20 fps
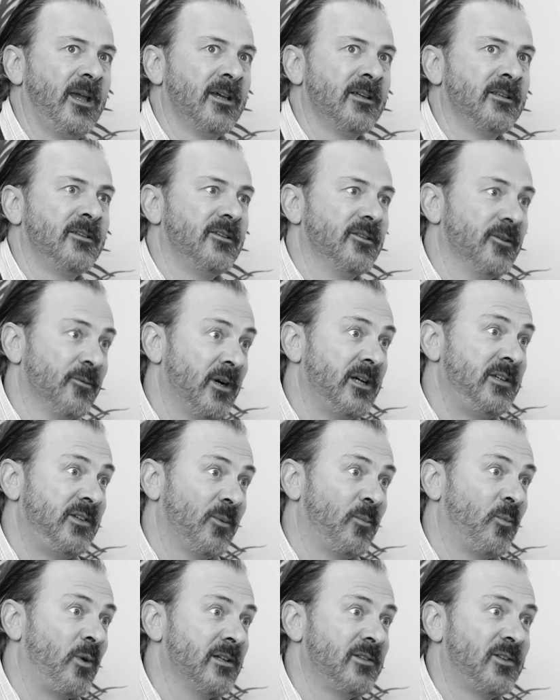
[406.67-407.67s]
and the
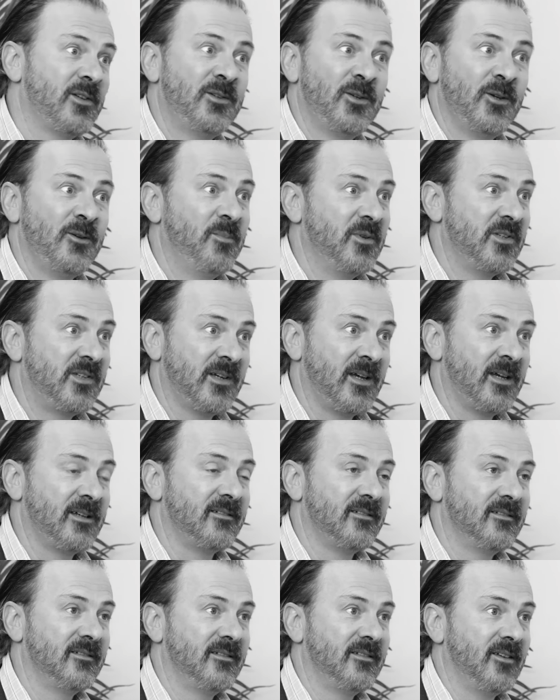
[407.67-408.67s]
reason one to two
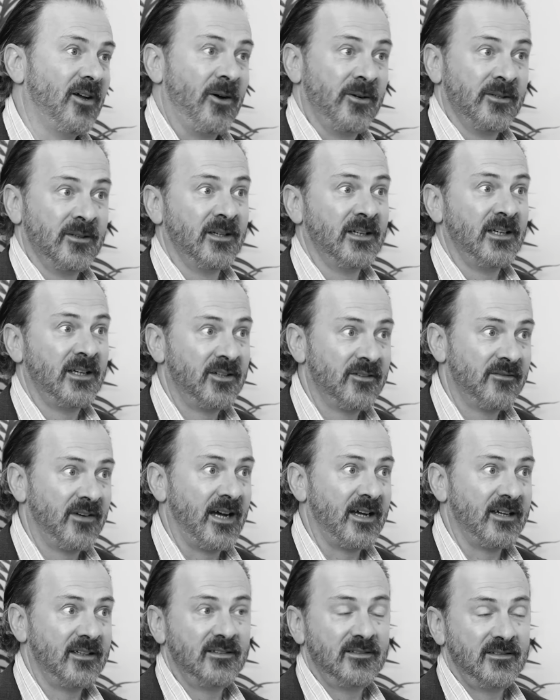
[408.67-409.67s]
percent only
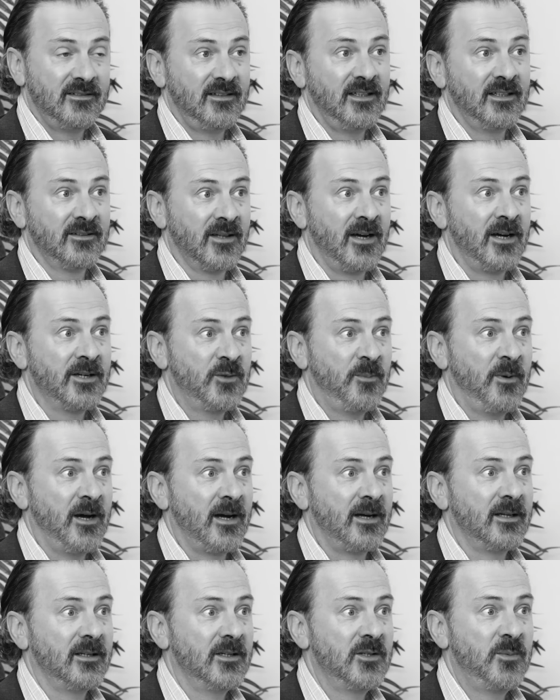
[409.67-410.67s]
innovate in large
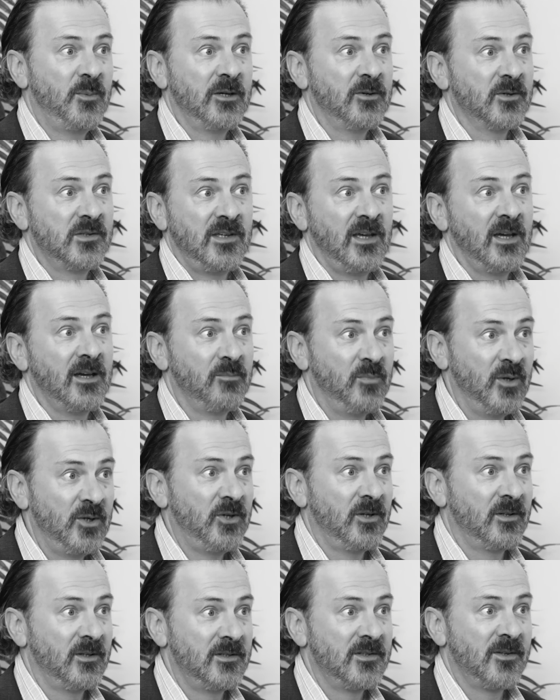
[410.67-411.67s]
part is because the
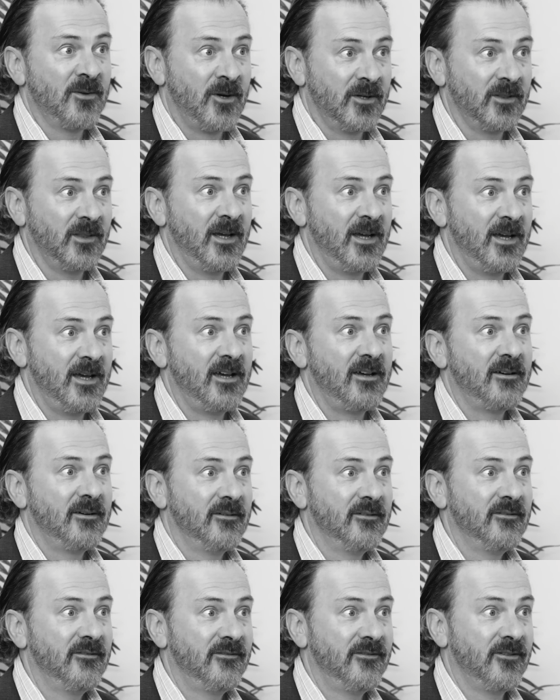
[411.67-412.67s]
ambition is not there
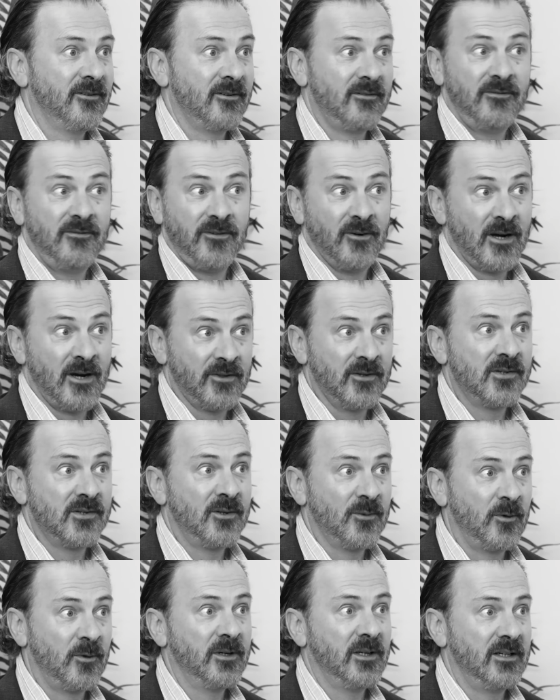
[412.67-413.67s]
for, for
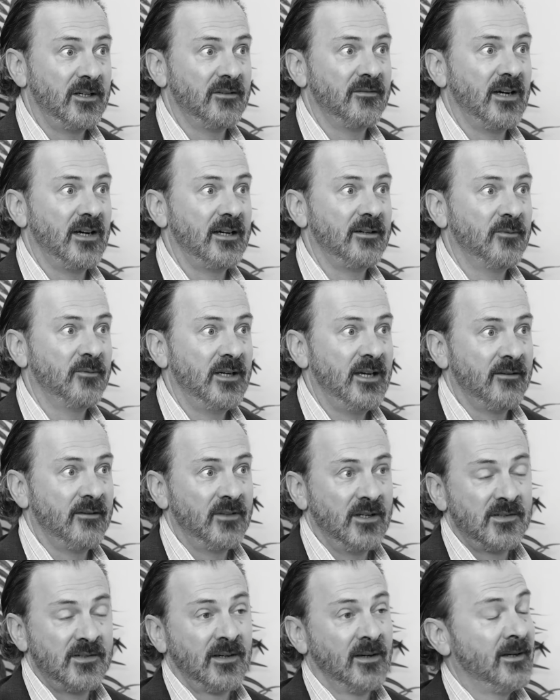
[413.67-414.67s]
others to want to innovate. We
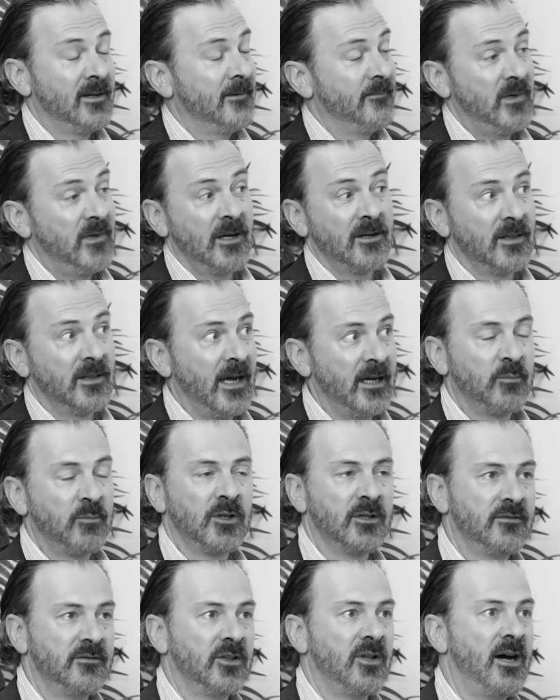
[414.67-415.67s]
have this you know,
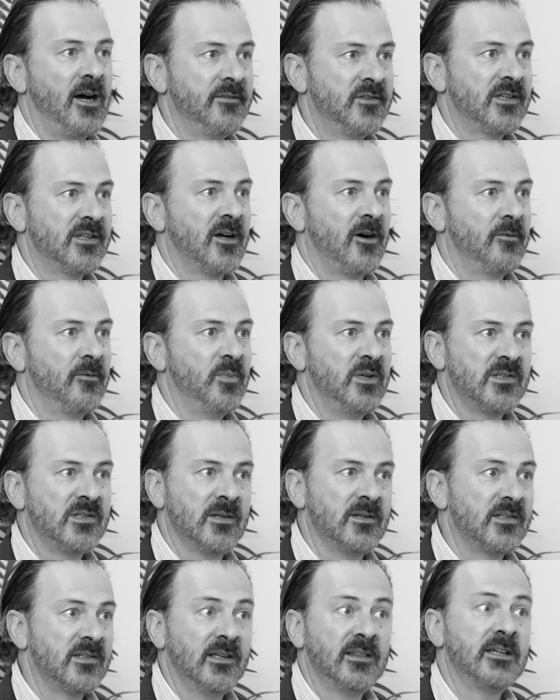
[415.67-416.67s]
label of a lifestyle
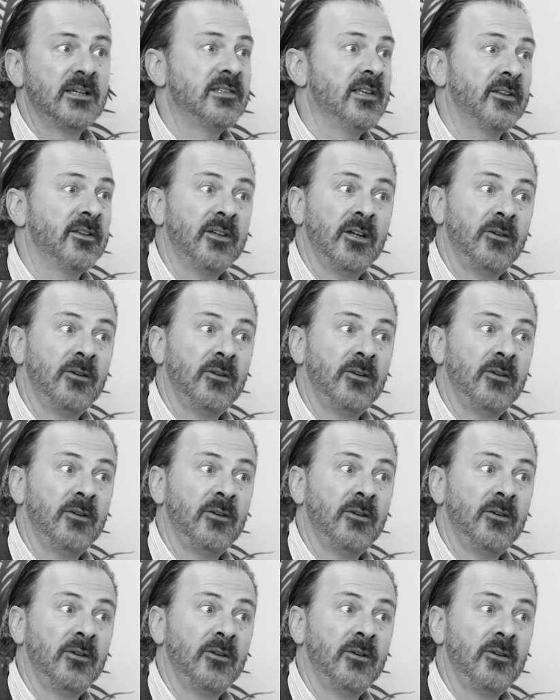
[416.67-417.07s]
business, and there's